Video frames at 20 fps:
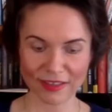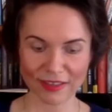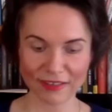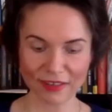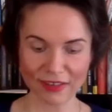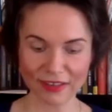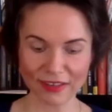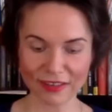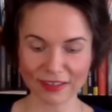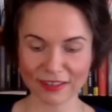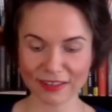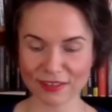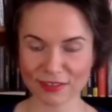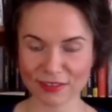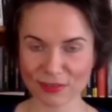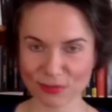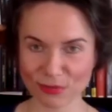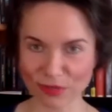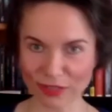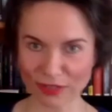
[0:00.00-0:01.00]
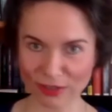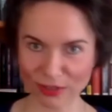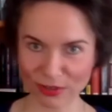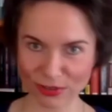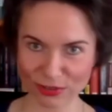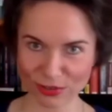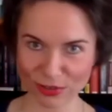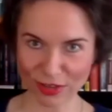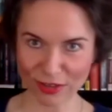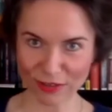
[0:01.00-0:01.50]
Valérie, it's a great honor
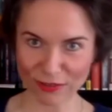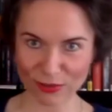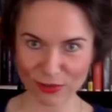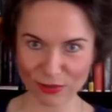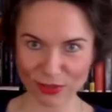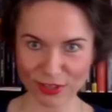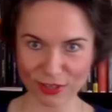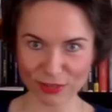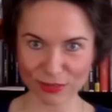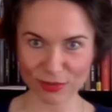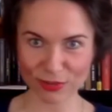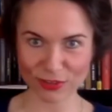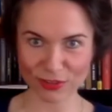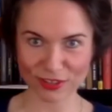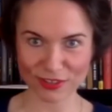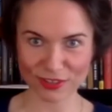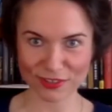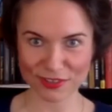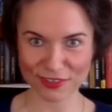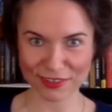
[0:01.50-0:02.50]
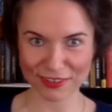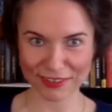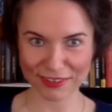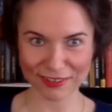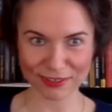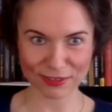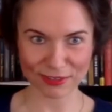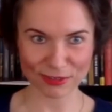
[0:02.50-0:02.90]
to have you here with us and a